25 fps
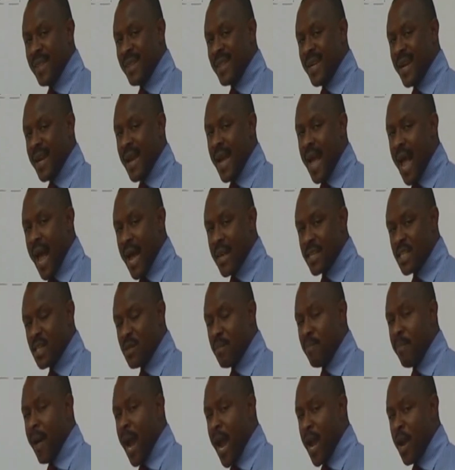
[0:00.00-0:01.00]
3x
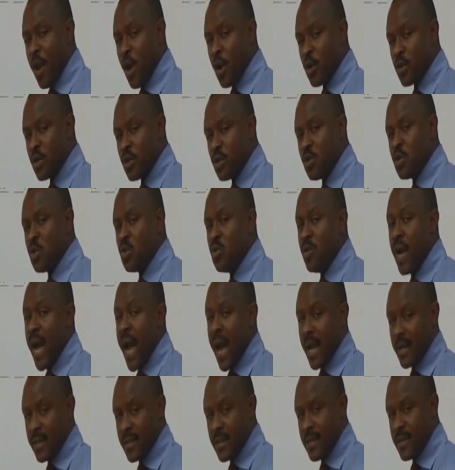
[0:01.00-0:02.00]
minus
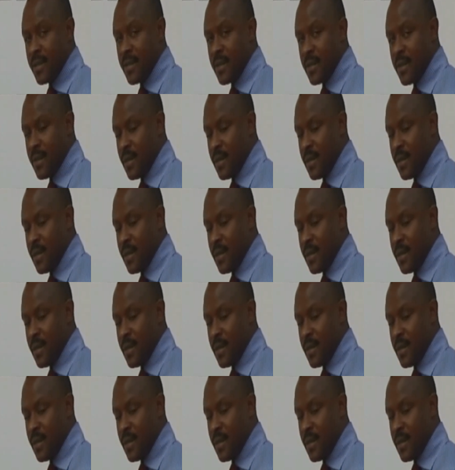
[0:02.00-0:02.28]
2x.